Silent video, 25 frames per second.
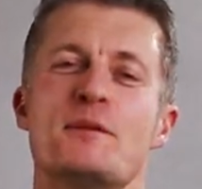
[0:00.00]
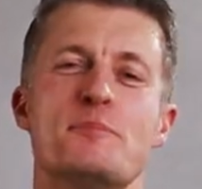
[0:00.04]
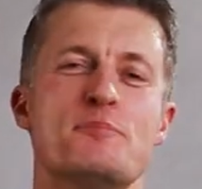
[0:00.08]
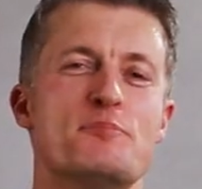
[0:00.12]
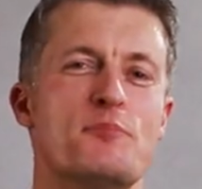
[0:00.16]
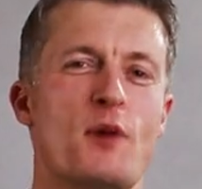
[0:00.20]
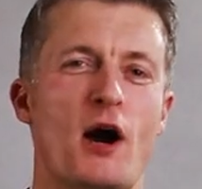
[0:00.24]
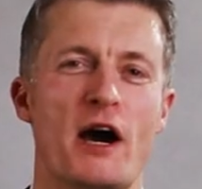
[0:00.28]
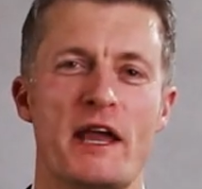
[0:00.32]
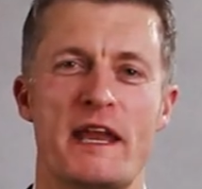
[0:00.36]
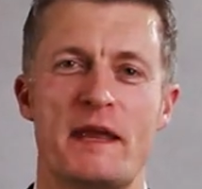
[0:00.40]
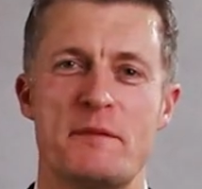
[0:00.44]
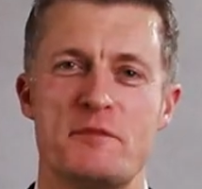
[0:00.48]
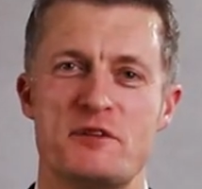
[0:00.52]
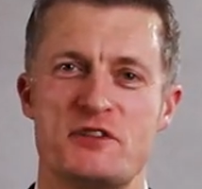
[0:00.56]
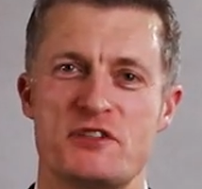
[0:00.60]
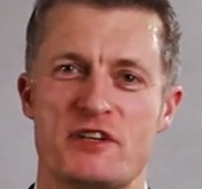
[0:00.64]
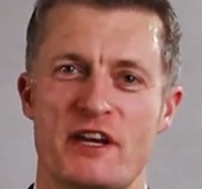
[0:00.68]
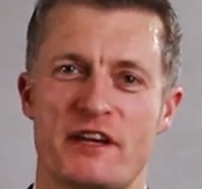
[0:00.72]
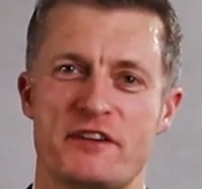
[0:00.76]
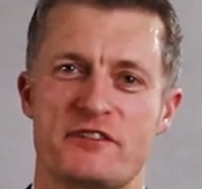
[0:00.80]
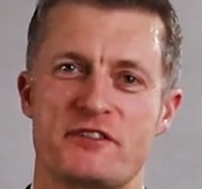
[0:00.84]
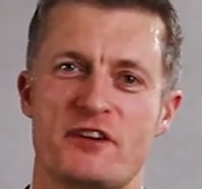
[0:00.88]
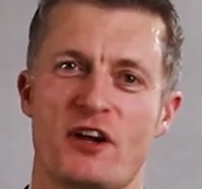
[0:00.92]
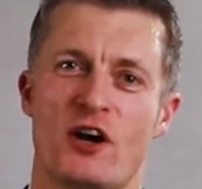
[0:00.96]
My name is
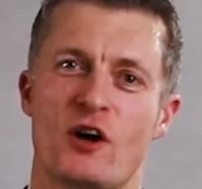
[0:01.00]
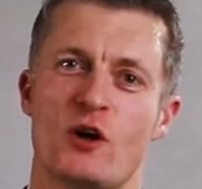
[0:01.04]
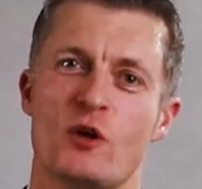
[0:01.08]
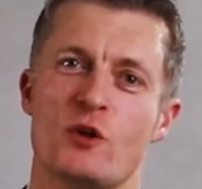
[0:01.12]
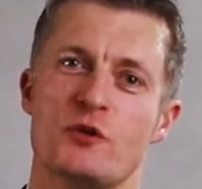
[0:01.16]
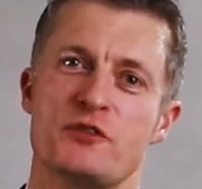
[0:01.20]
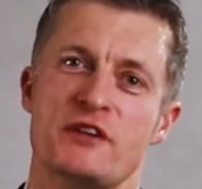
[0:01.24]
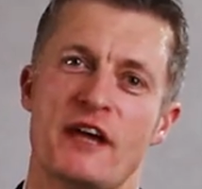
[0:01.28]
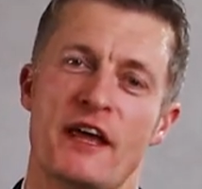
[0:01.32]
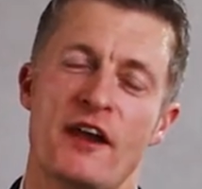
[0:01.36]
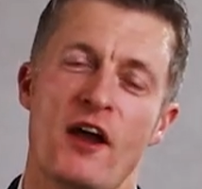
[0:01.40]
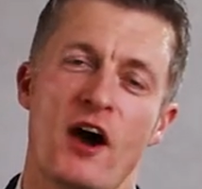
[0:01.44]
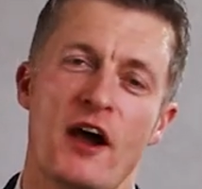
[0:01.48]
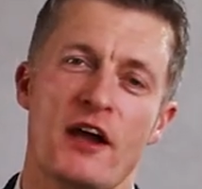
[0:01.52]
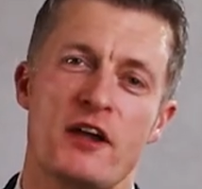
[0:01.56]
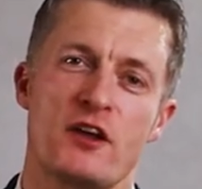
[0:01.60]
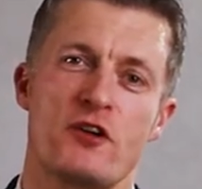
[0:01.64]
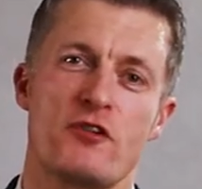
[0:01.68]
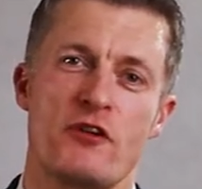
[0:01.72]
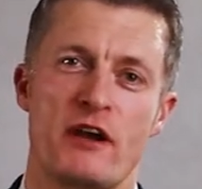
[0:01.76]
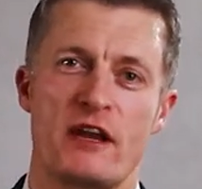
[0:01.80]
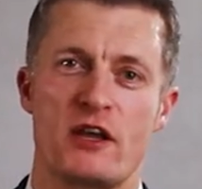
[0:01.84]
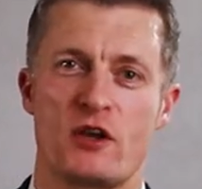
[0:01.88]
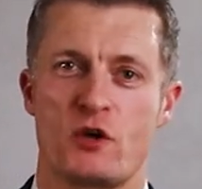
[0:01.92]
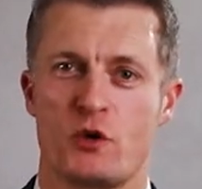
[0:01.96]
Jess Coles and I
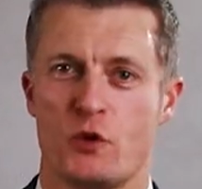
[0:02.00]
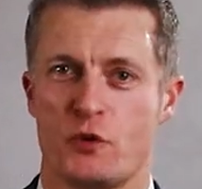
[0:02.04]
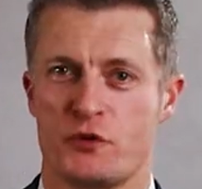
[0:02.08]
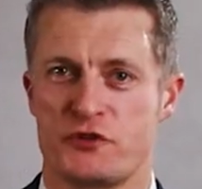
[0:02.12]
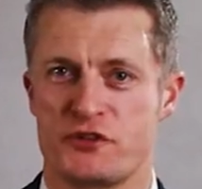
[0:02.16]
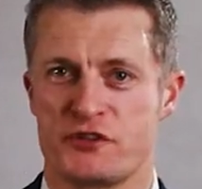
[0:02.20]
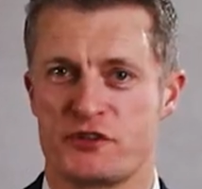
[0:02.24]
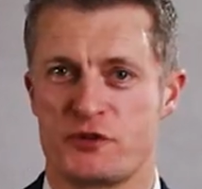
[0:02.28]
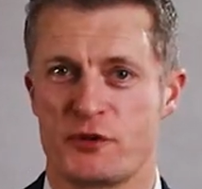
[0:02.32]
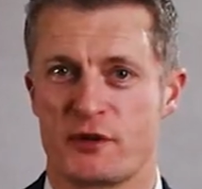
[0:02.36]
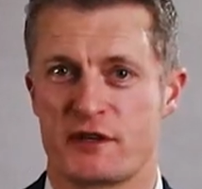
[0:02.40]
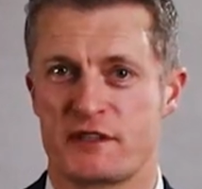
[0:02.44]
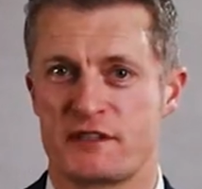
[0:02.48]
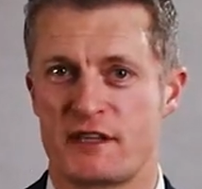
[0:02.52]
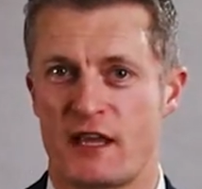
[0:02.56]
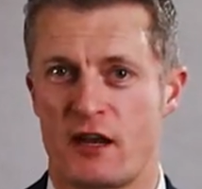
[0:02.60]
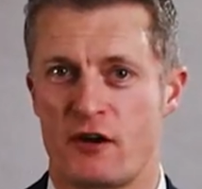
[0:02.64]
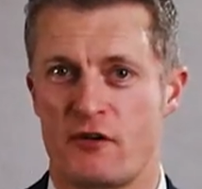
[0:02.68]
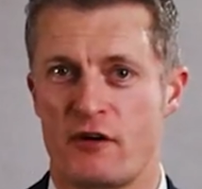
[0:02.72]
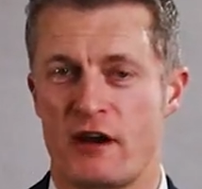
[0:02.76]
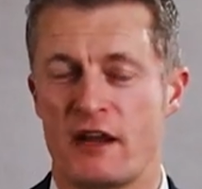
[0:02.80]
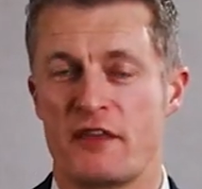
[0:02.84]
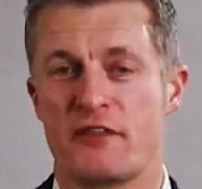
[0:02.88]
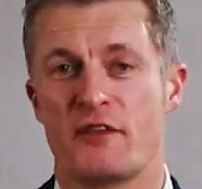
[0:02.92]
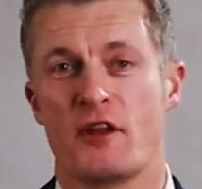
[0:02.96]
create courses to
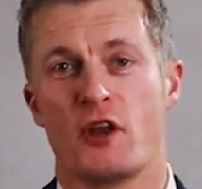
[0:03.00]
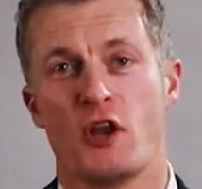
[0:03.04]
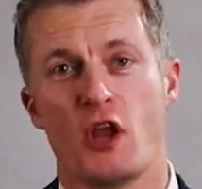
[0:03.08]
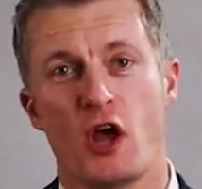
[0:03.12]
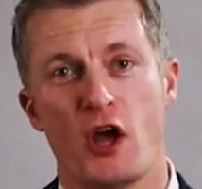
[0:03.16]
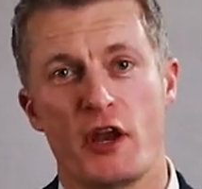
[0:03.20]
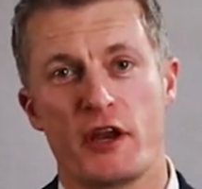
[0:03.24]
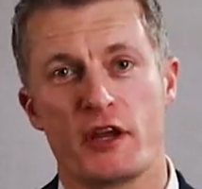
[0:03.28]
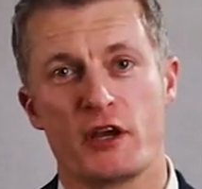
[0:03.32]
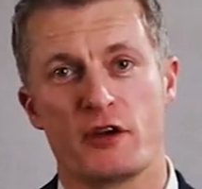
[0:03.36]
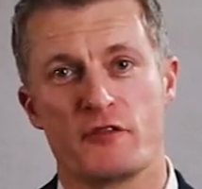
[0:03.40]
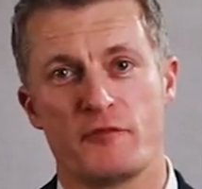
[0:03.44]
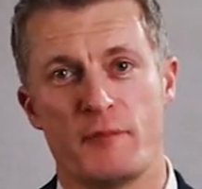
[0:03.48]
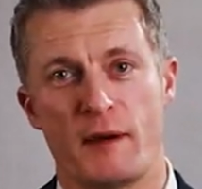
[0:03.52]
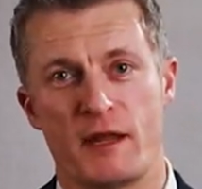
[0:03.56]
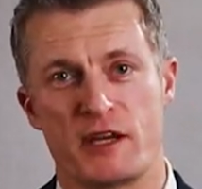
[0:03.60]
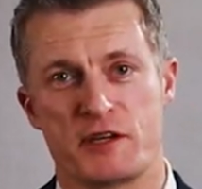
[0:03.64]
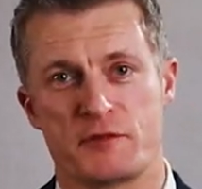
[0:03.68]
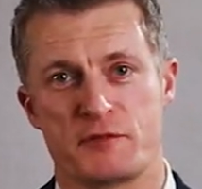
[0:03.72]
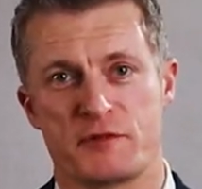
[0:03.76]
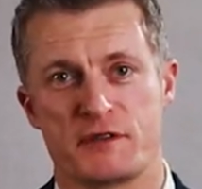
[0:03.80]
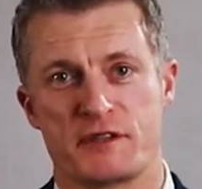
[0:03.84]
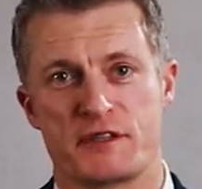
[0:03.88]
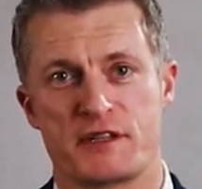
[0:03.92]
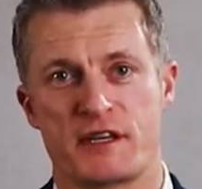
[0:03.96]
accelerate the learning of
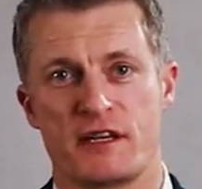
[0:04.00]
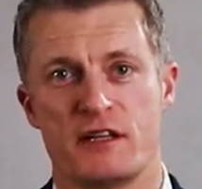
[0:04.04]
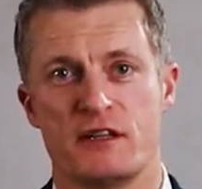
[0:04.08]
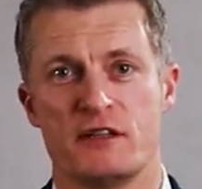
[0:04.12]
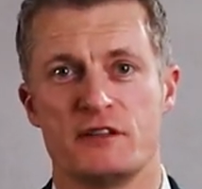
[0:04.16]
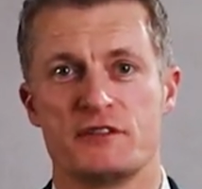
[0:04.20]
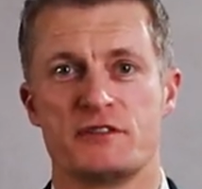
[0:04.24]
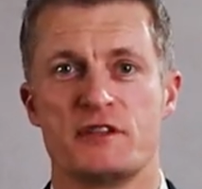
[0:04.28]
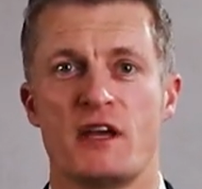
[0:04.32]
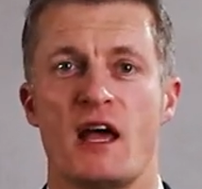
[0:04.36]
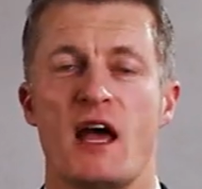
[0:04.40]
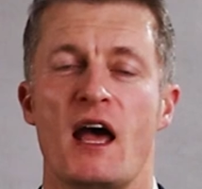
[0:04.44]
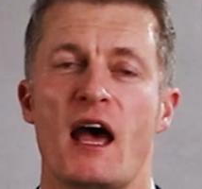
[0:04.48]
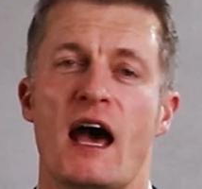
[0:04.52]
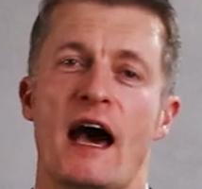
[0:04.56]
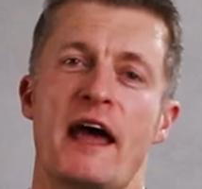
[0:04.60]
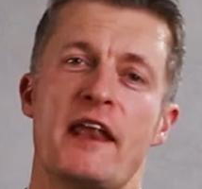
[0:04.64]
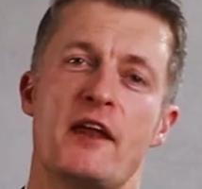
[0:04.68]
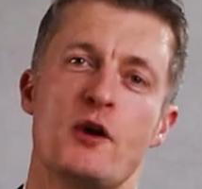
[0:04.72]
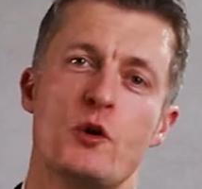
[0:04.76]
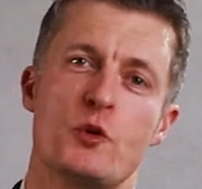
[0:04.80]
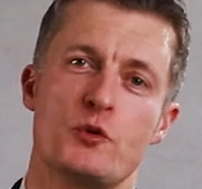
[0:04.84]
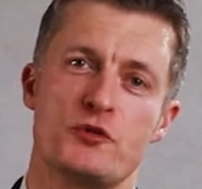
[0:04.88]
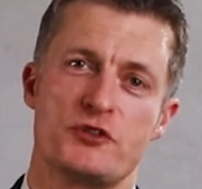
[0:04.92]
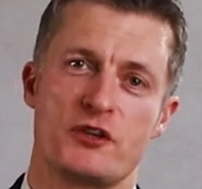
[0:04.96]
management skills and I
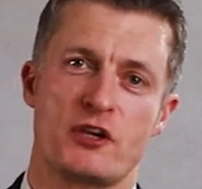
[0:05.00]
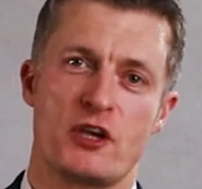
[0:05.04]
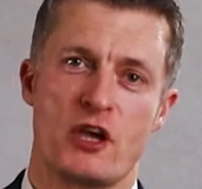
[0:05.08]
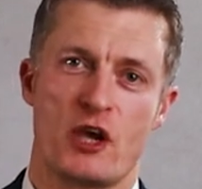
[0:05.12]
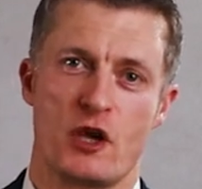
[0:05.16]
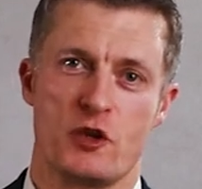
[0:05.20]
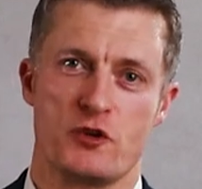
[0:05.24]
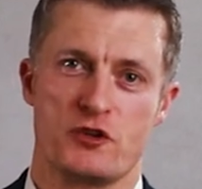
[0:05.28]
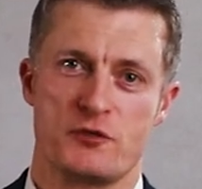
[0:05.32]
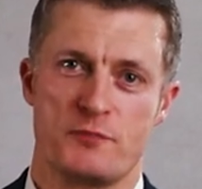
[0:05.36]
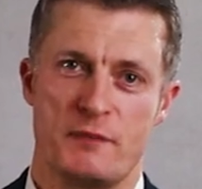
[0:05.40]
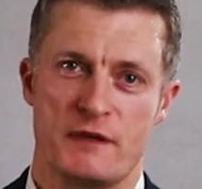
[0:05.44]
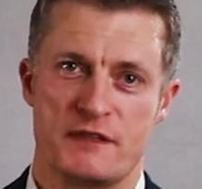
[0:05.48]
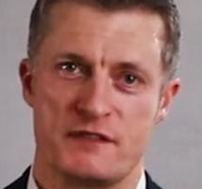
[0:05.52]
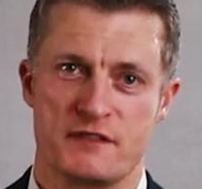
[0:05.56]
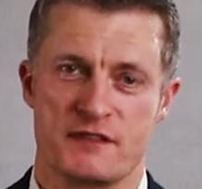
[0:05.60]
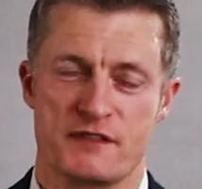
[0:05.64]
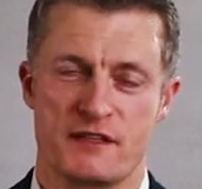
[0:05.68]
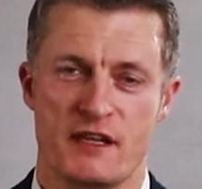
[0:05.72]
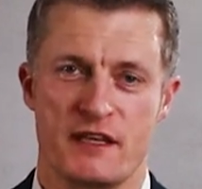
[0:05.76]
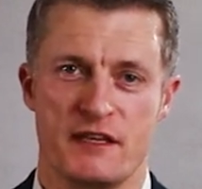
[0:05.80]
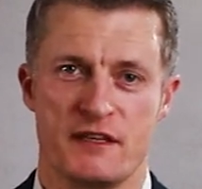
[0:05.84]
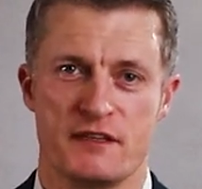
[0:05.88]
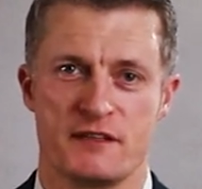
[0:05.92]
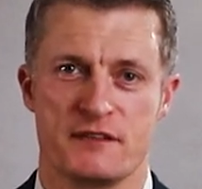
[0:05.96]
also coach business
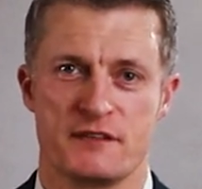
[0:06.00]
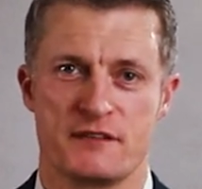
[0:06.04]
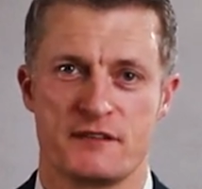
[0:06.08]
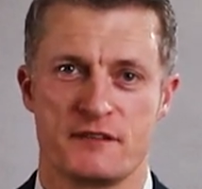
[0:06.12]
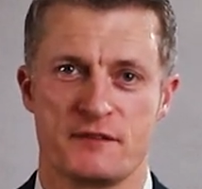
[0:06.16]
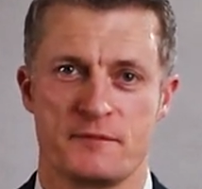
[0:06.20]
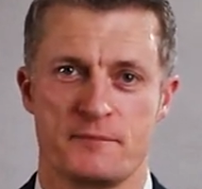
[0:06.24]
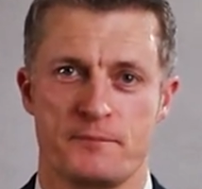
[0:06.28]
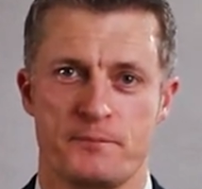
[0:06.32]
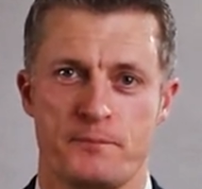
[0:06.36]
leaders.